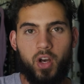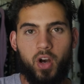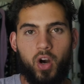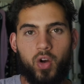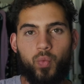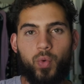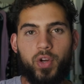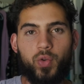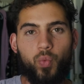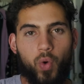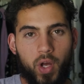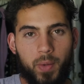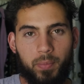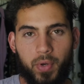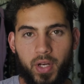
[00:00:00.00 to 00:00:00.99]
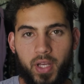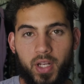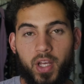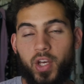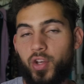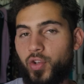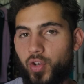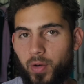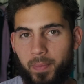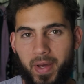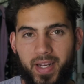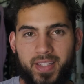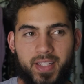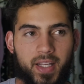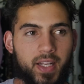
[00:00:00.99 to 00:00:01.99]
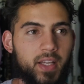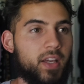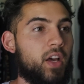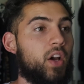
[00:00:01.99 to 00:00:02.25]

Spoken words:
on where you want to put it, you're meditating.